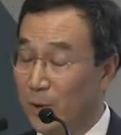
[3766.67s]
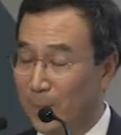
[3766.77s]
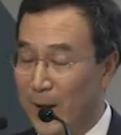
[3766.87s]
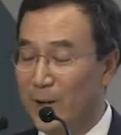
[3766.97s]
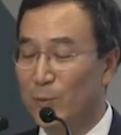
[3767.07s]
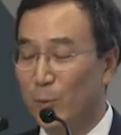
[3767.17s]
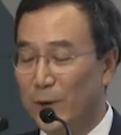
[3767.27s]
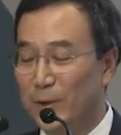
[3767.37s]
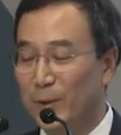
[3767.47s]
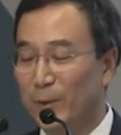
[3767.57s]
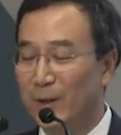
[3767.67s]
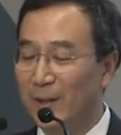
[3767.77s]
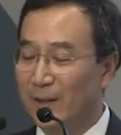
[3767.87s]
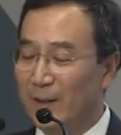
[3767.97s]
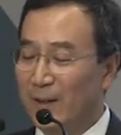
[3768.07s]

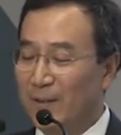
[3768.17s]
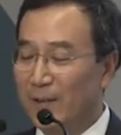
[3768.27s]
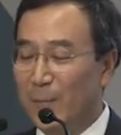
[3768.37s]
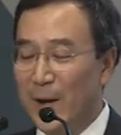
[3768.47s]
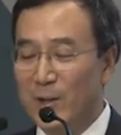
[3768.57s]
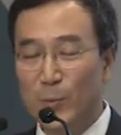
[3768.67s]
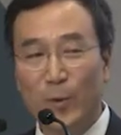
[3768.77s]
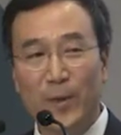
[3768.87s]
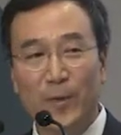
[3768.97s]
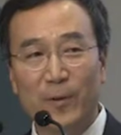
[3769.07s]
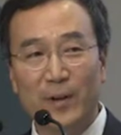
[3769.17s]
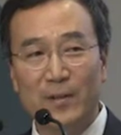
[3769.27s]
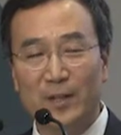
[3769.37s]
0.3,